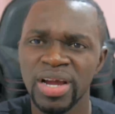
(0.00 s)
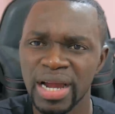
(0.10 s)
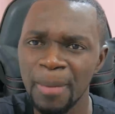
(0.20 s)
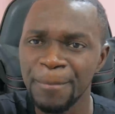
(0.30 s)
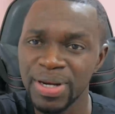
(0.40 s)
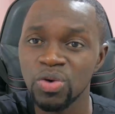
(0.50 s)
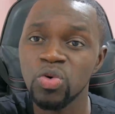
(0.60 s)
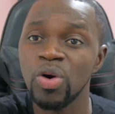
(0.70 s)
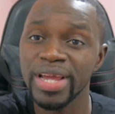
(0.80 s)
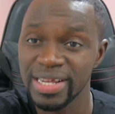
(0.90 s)
Company
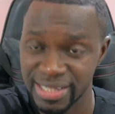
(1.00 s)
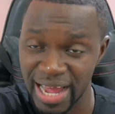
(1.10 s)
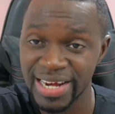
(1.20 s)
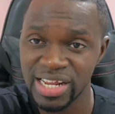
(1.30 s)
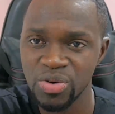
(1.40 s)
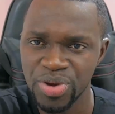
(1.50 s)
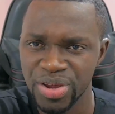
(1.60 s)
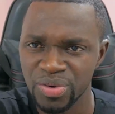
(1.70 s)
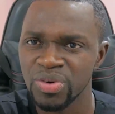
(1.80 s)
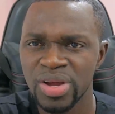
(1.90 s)
call yes, I deal
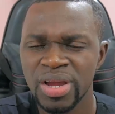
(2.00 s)
we no.